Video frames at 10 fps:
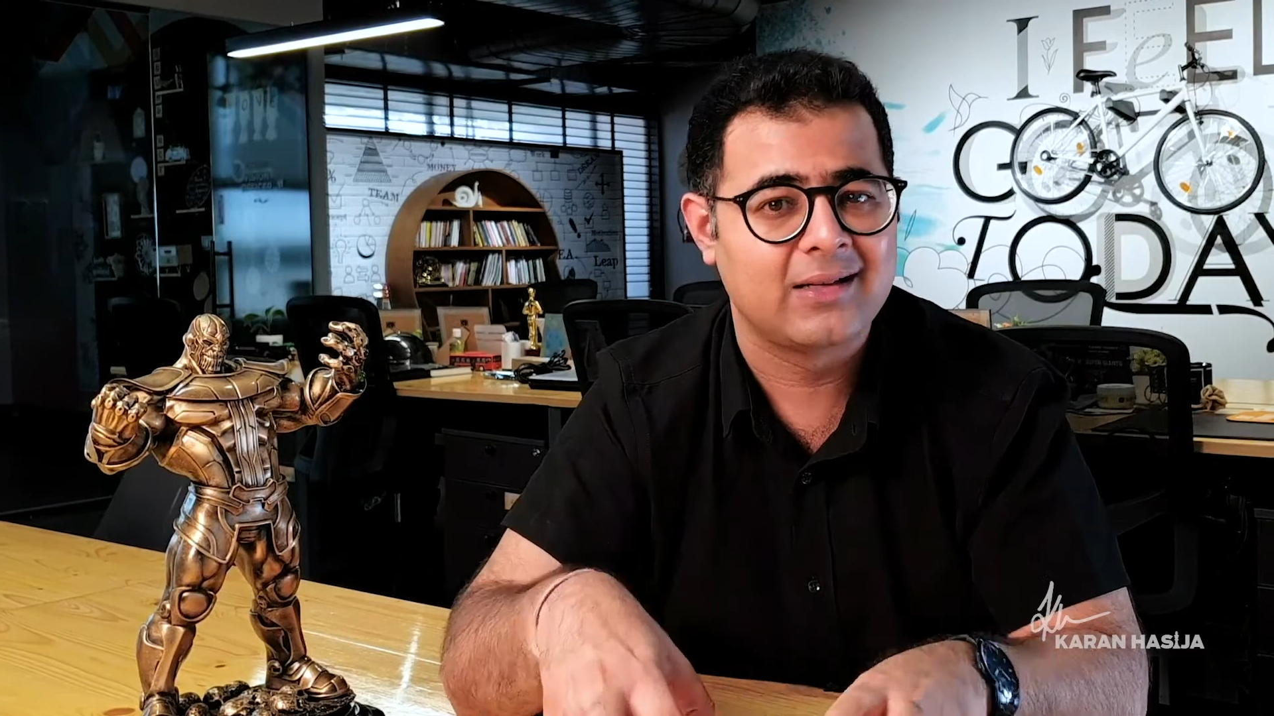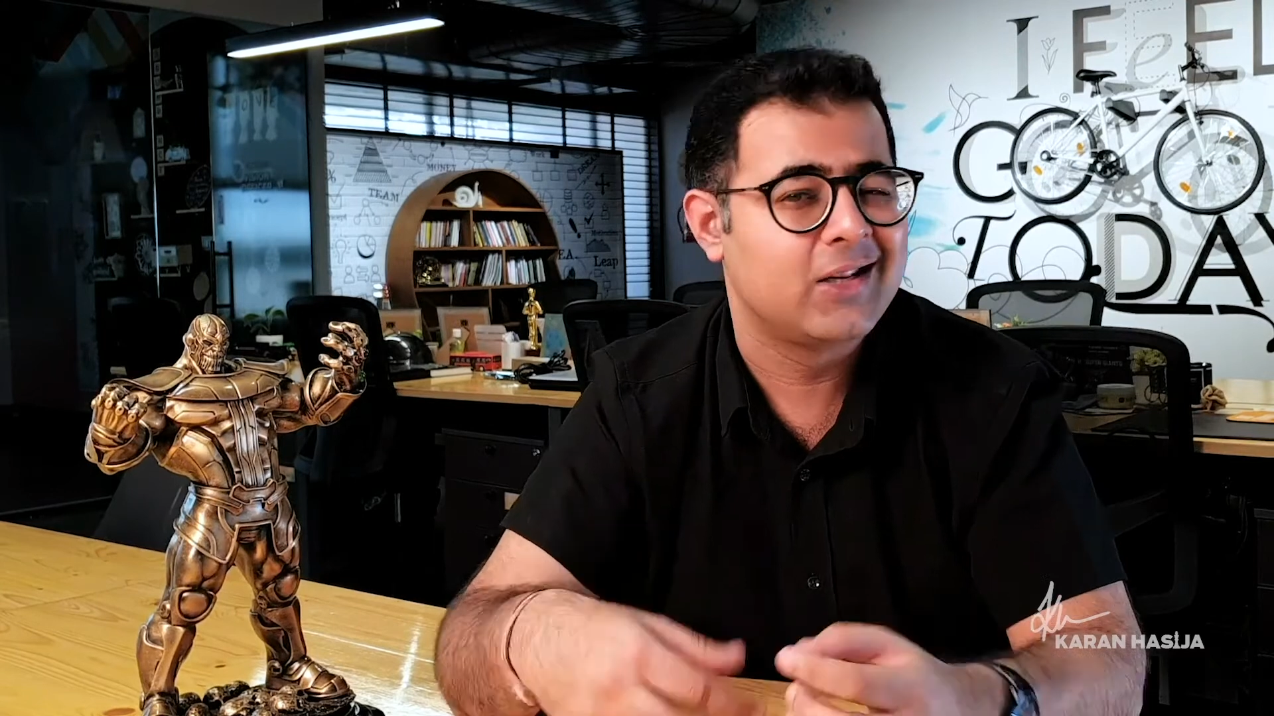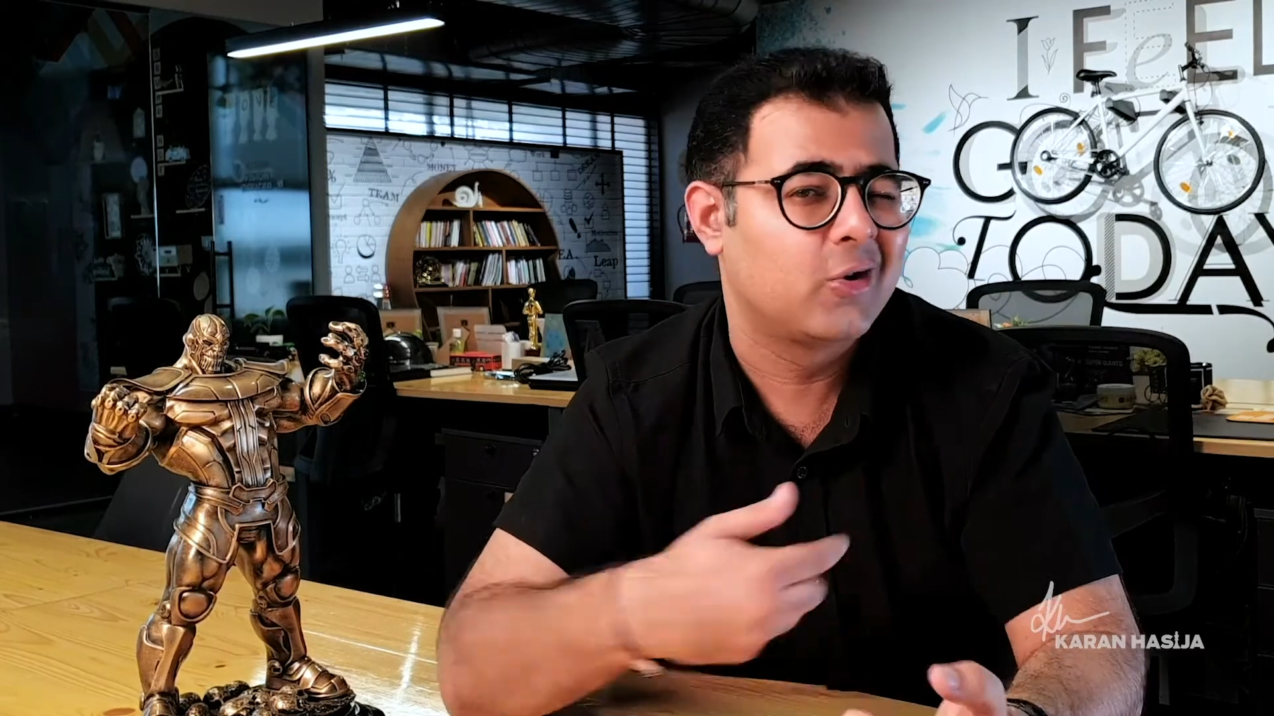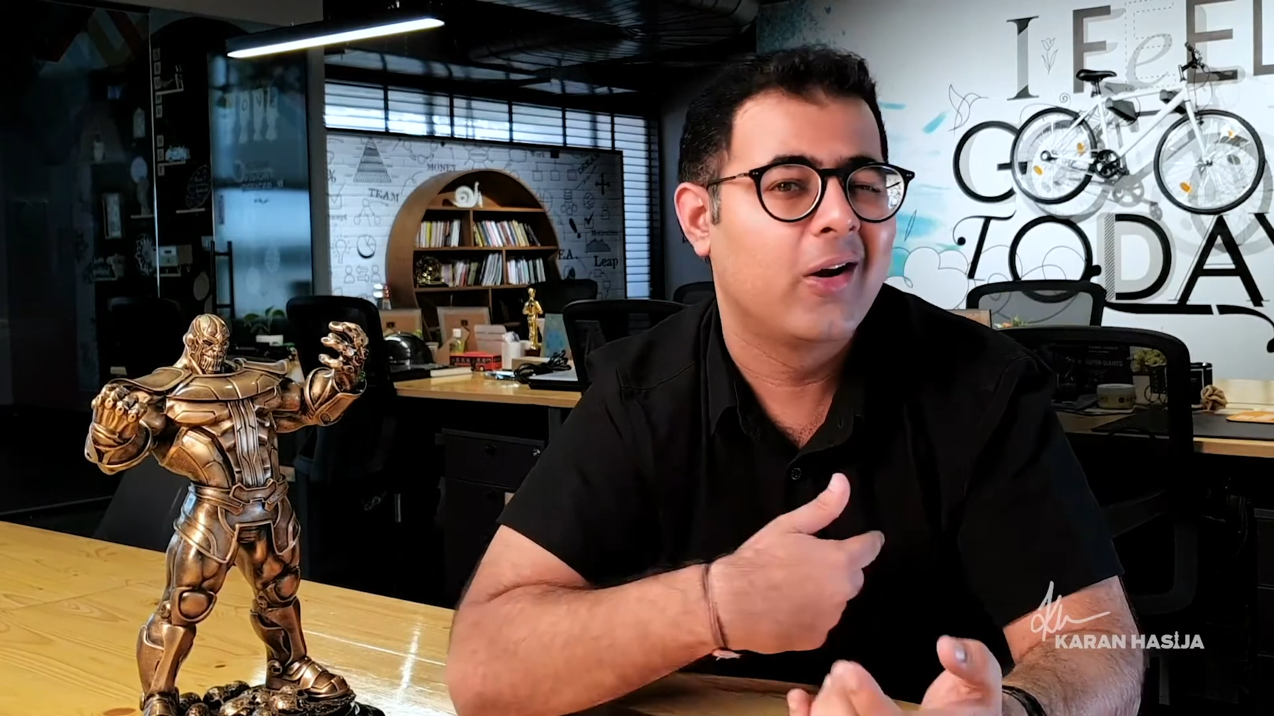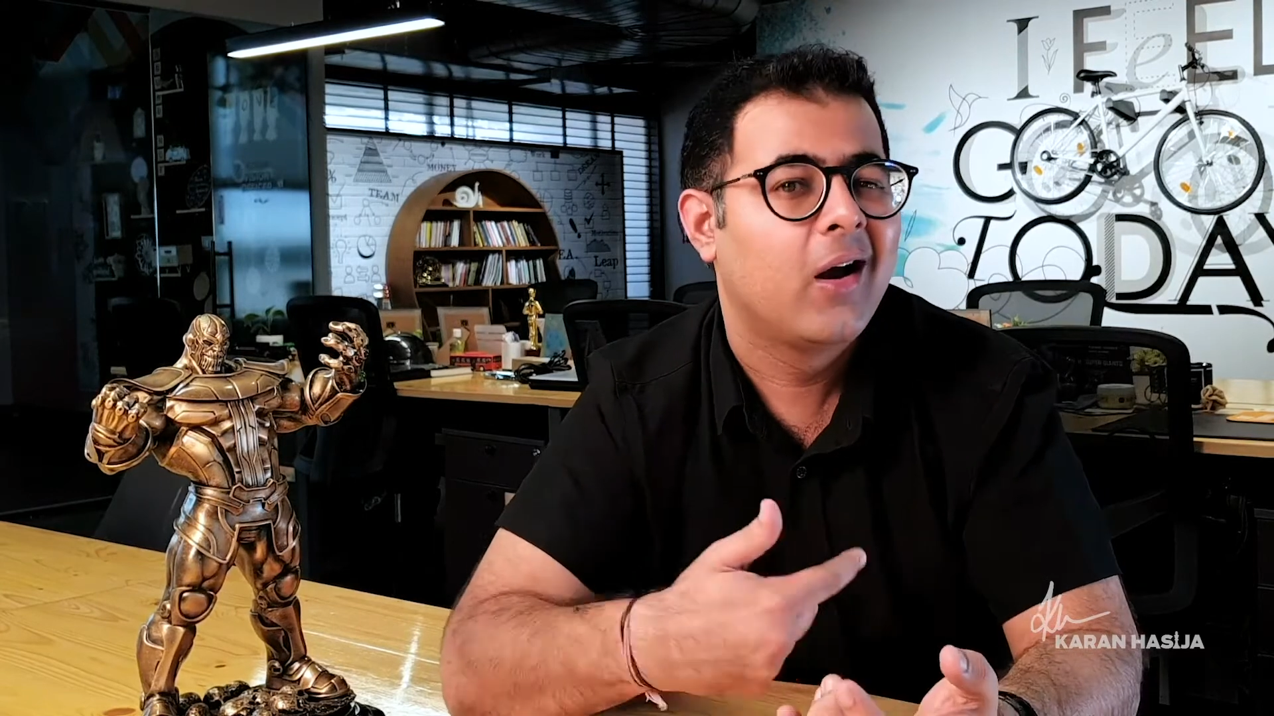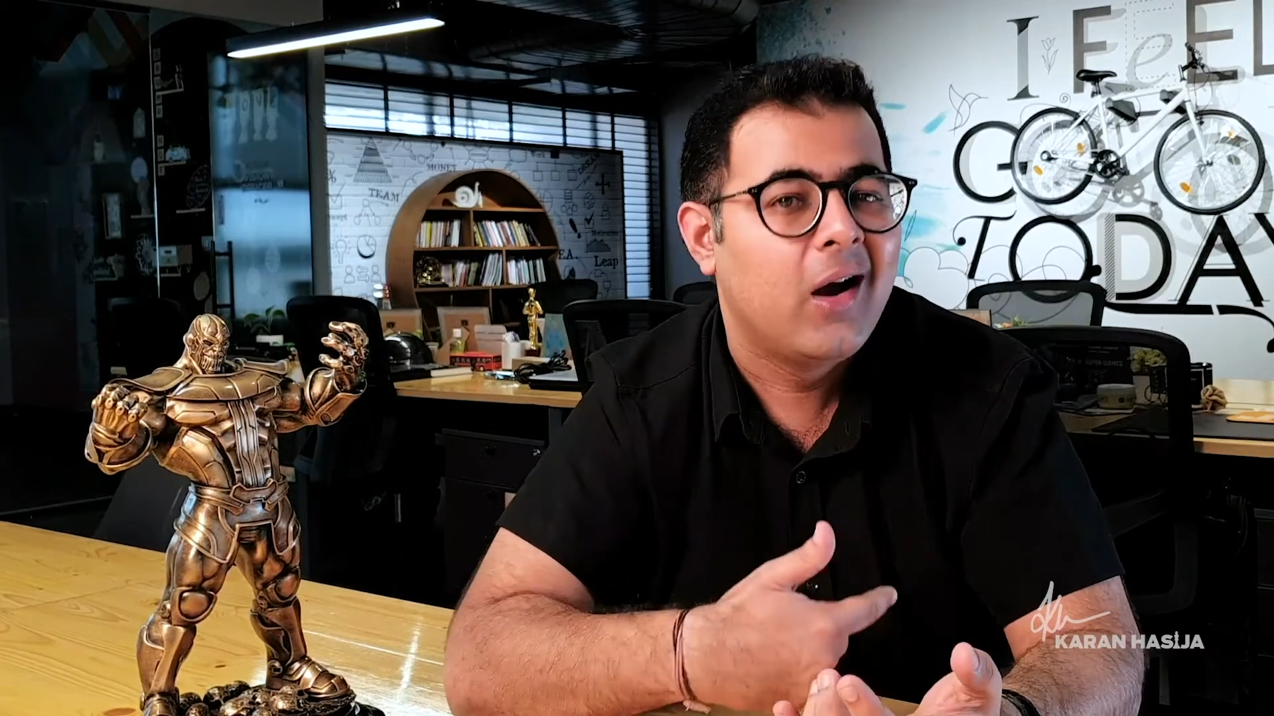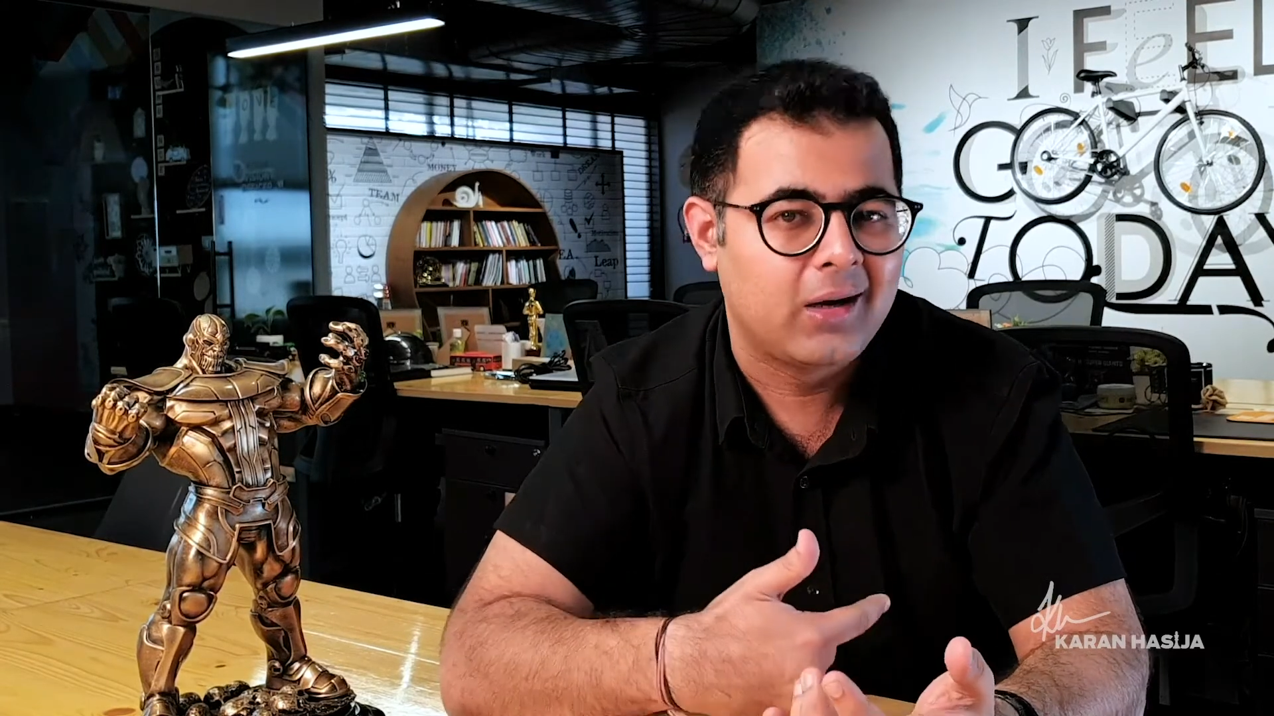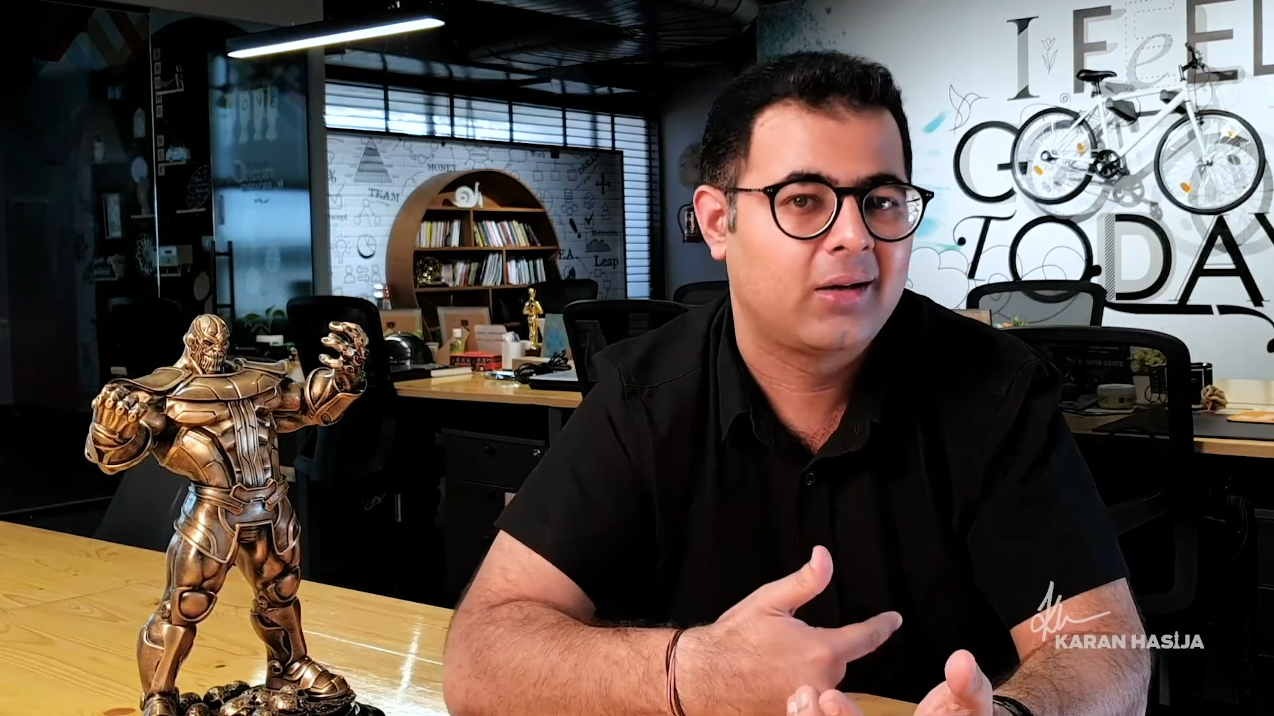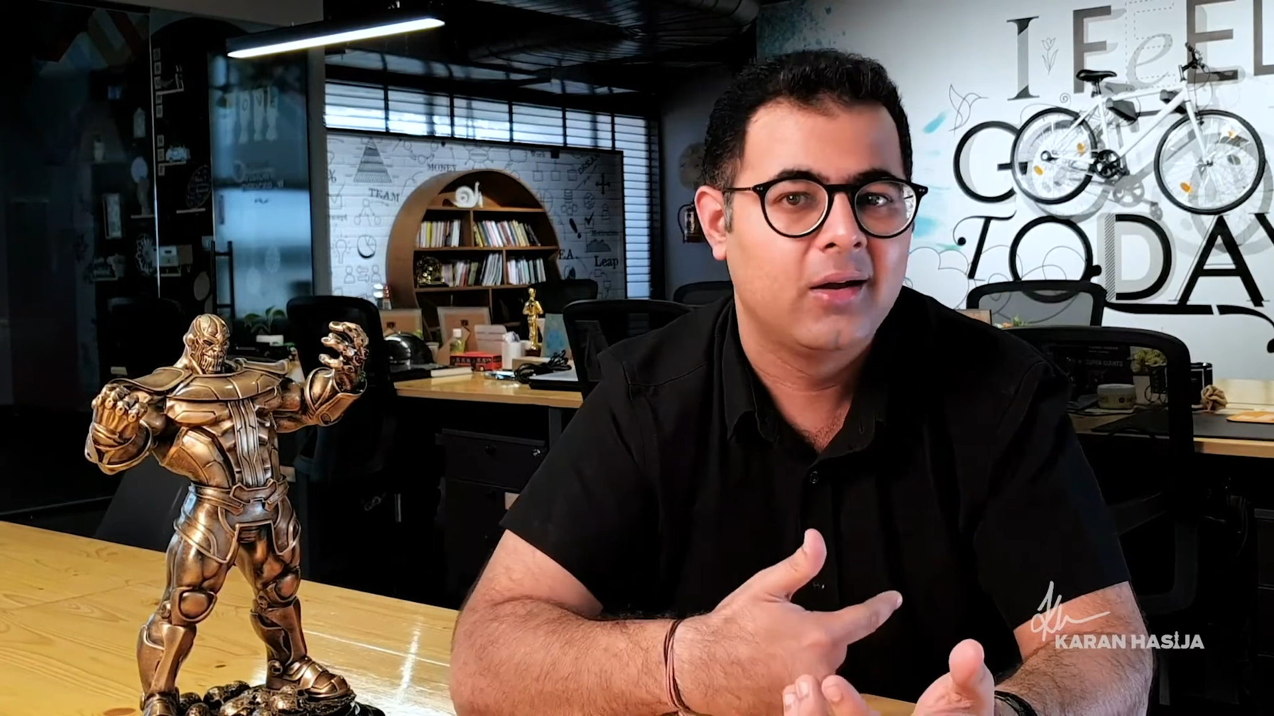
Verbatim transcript: It's going to hurt.